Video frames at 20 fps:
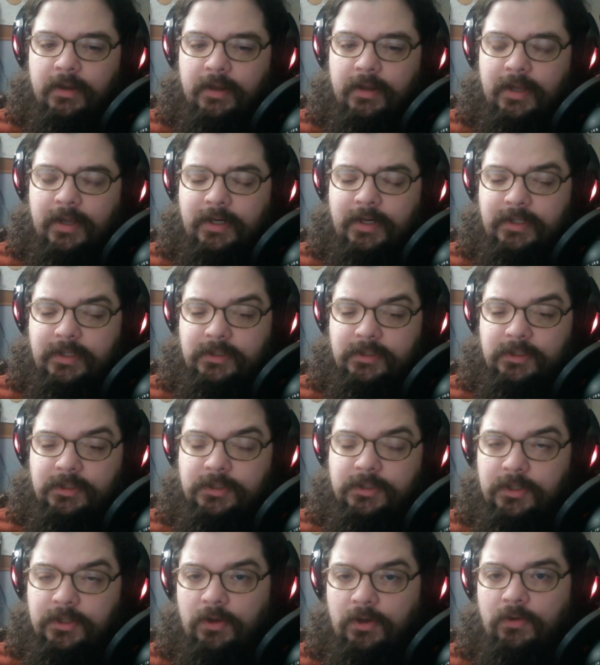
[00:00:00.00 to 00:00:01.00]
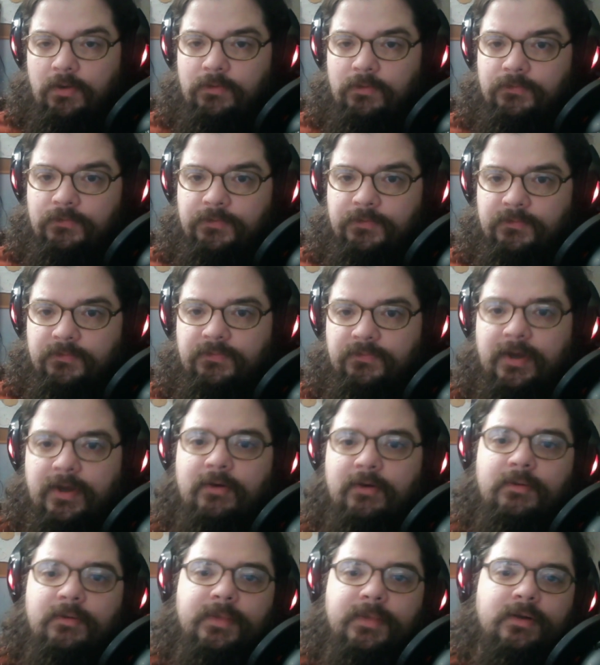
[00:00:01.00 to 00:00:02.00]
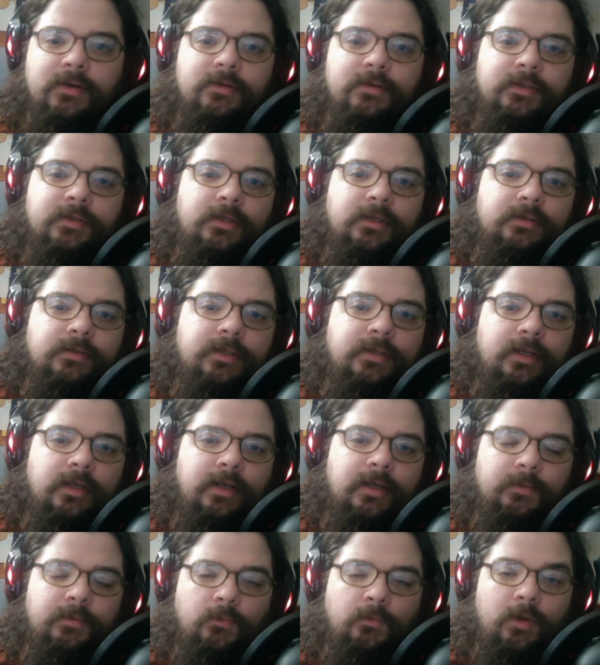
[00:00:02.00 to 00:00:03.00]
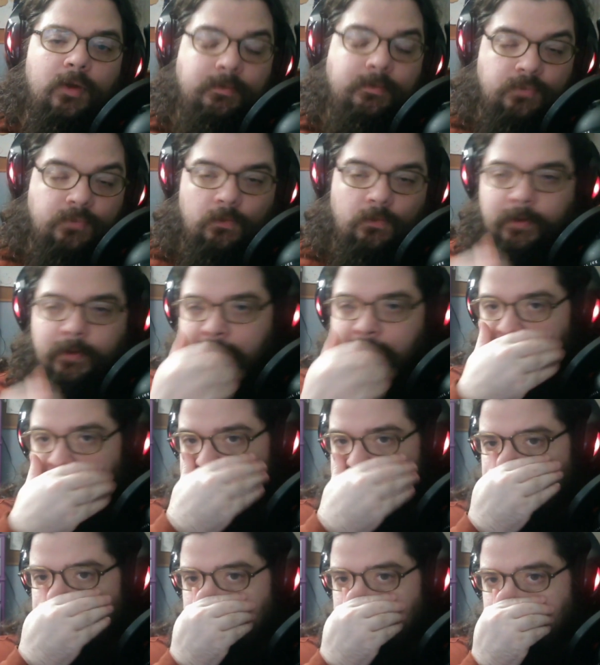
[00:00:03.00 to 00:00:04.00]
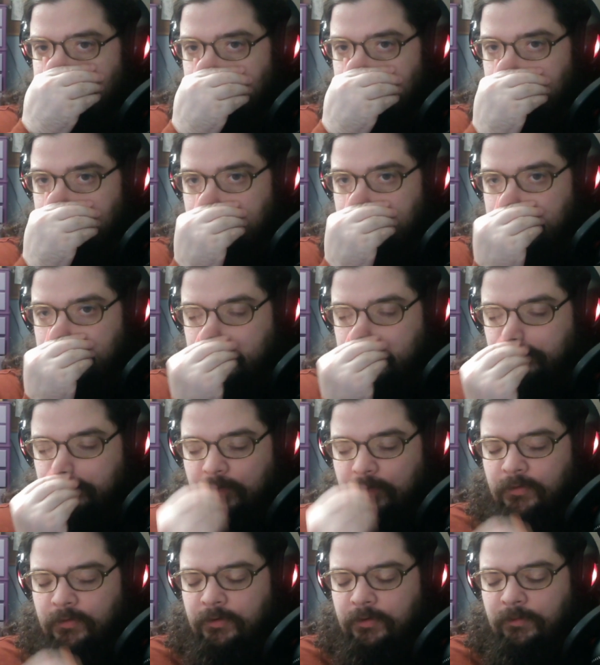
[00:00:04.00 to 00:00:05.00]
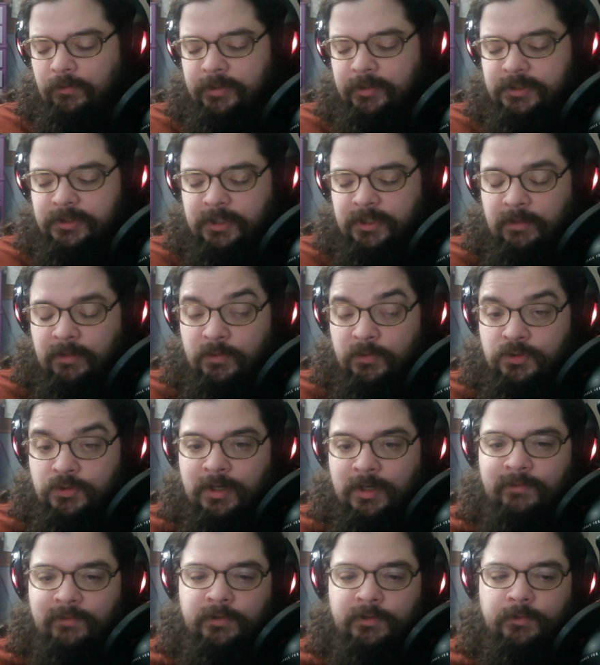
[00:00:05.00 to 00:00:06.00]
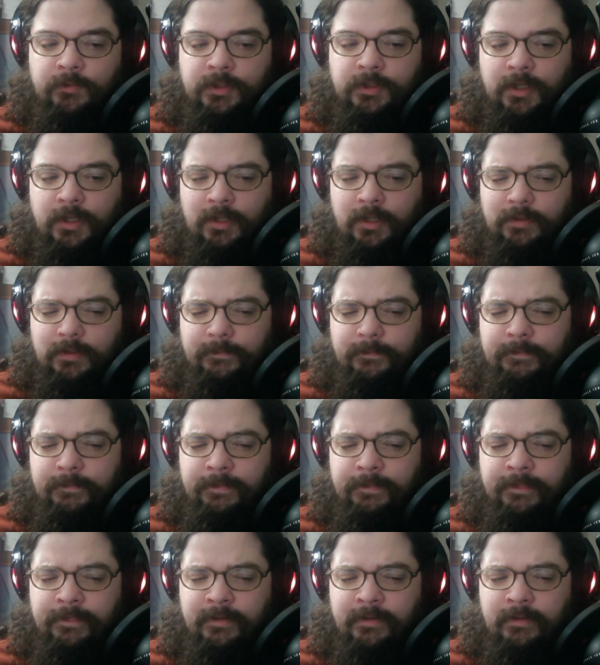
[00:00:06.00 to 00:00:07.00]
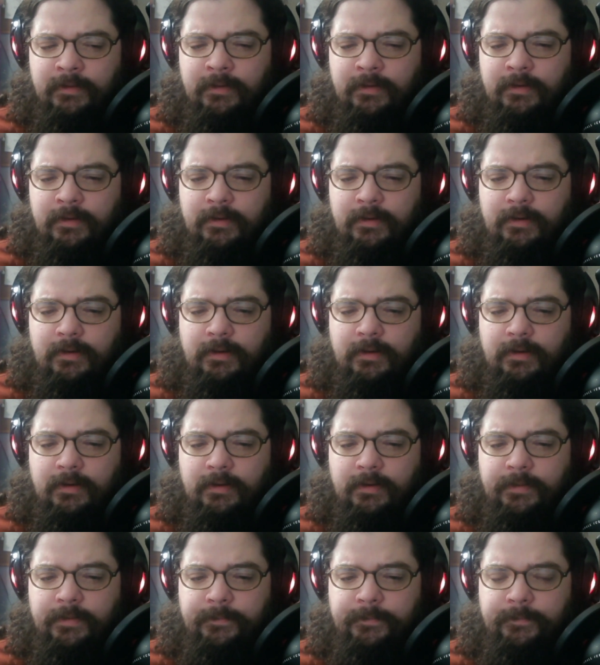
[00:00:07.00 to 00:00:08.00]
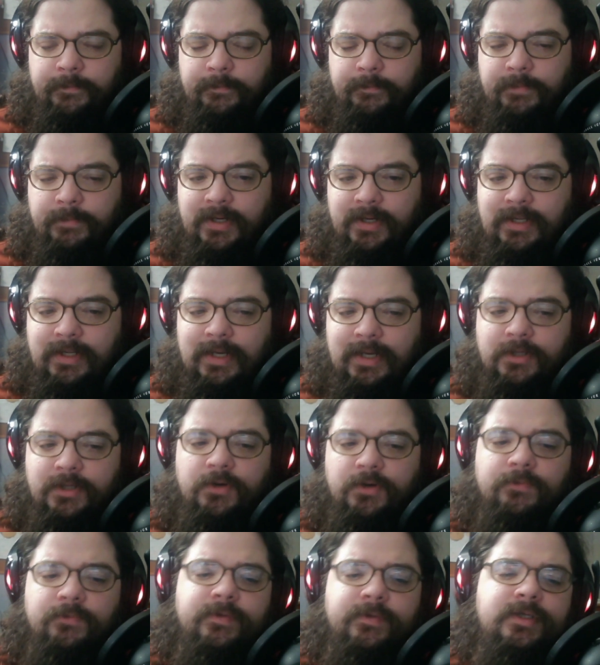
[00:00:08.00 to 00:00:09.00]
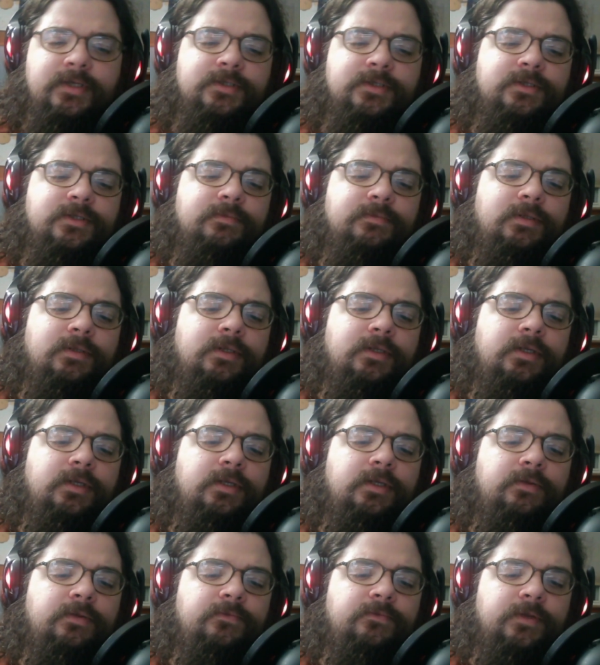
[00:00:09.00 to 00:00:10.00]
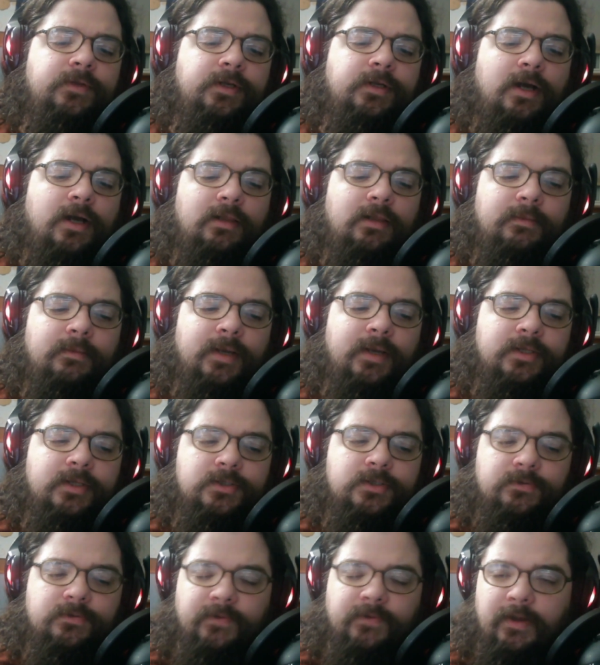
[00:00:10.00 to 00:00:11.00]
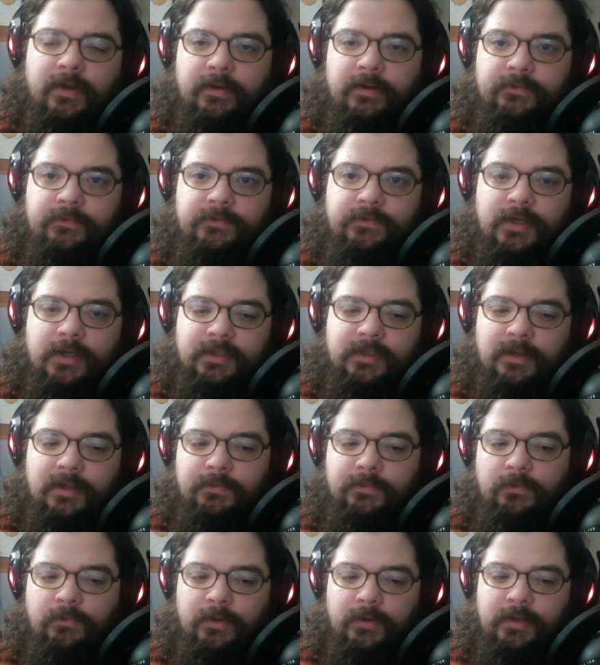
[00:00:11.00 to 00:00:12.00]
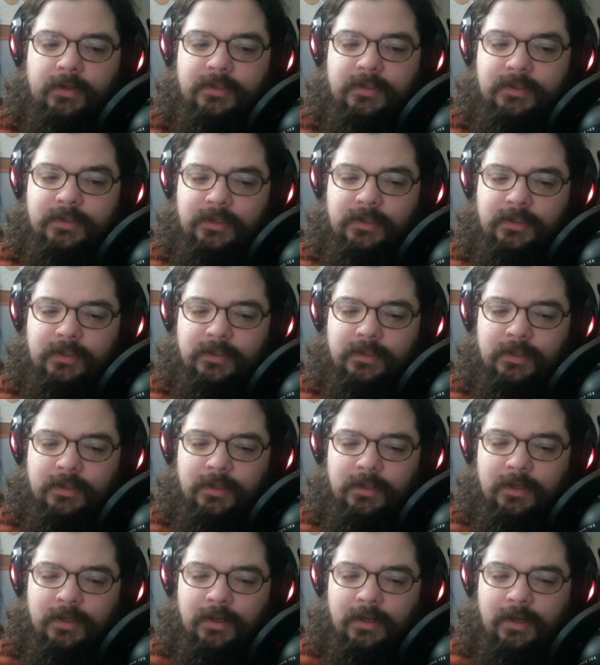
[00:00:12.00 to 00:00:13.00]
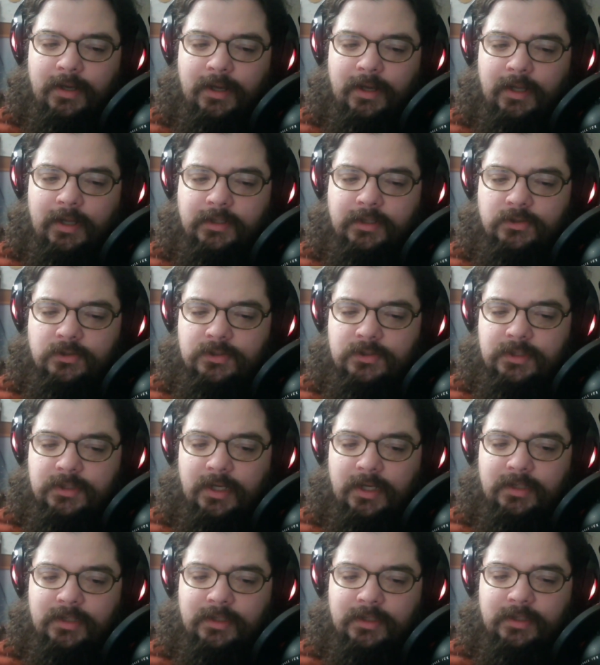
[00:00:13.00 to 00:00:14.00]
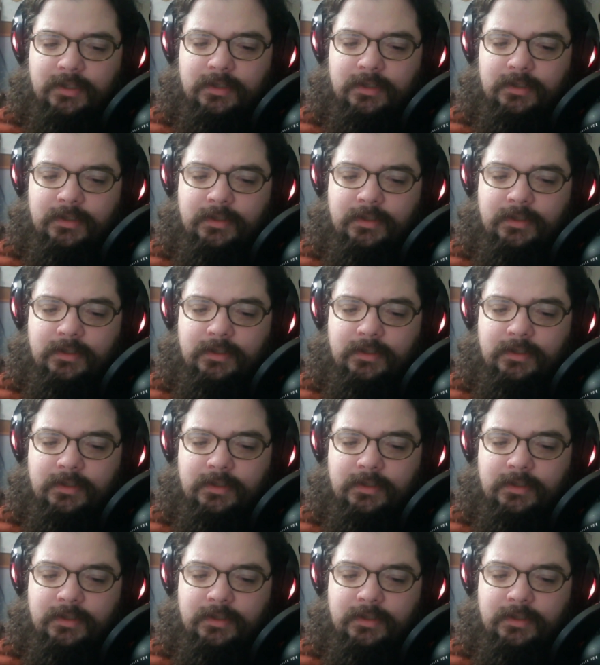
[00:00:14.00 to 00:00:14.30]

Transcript: And he did know from Faramir that, that at one point that Frodo and Sam were traveling with Gollum. Um, but he had no reason to believe that Gollum had survived at that point. Indeed, I could say that